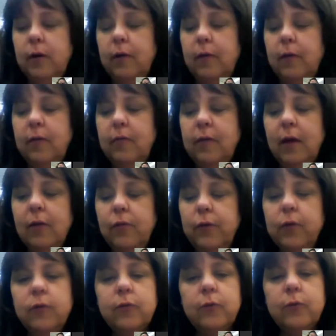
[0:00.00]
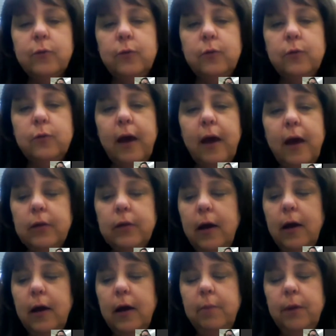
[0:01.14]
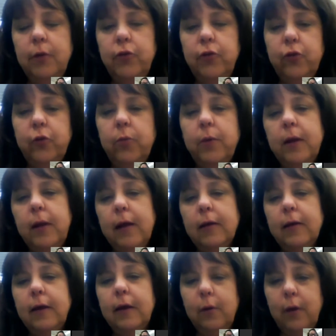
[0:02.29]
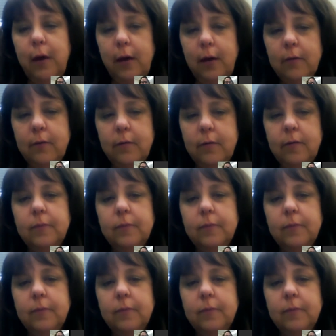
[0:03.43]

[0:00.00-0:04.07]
That is Enfield School, Caroline, Bell Sherman, and Cayuga Heights.